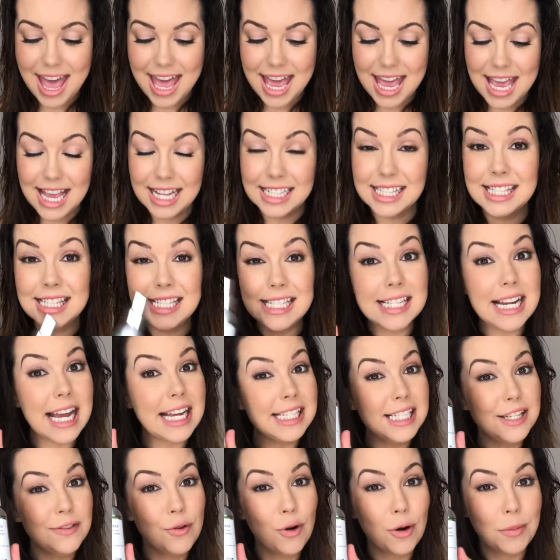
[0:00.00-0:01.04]
It's
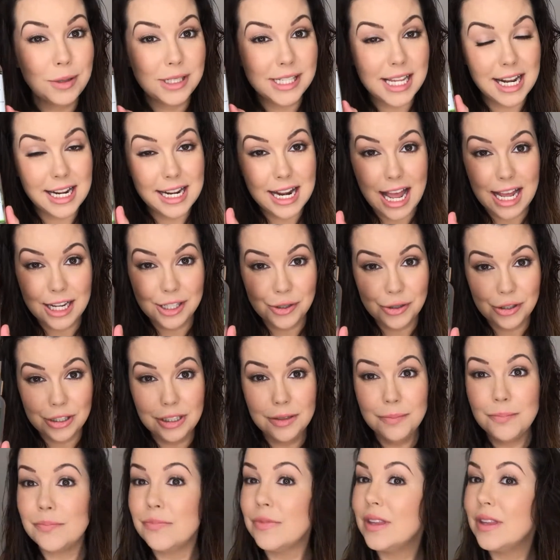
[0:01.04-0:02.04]
94% natural.